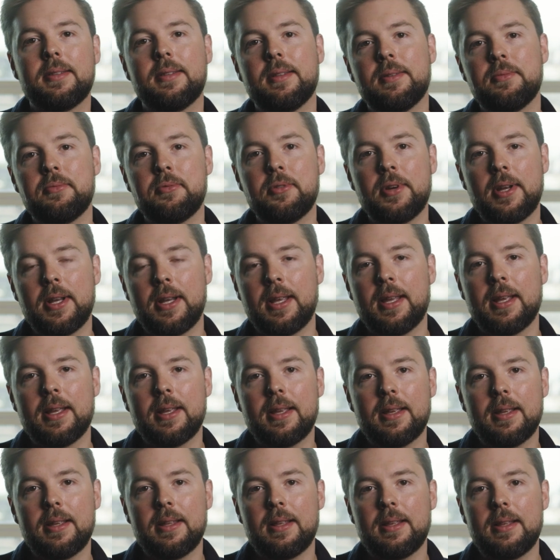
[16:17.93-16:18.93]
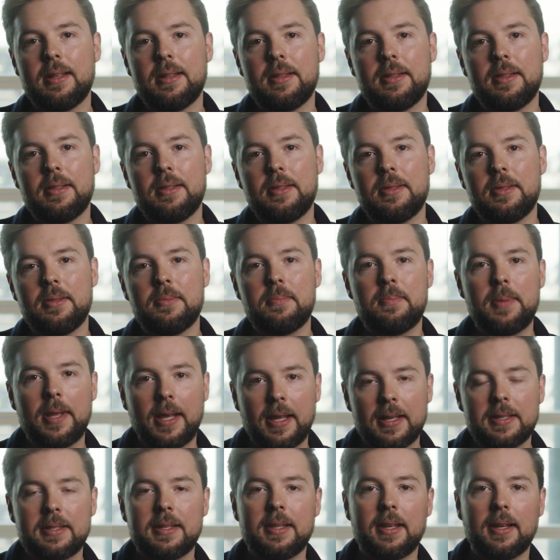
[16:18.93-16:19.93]
the really the
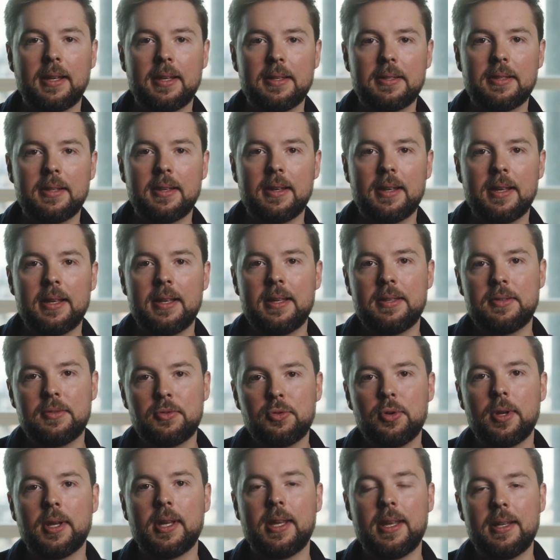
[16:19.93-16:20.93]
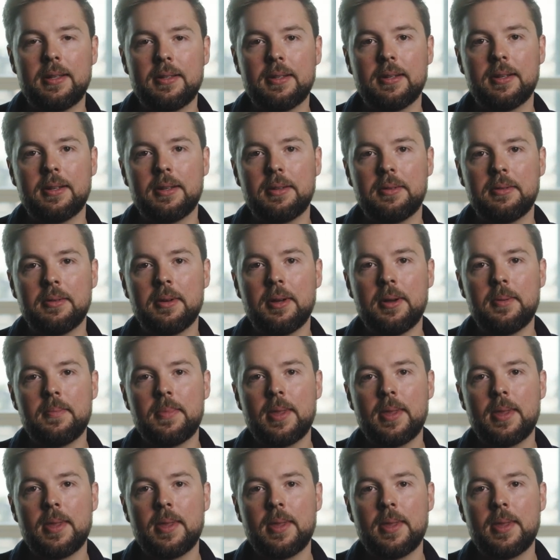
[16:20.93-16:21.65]
biggest thing is that it is tricky to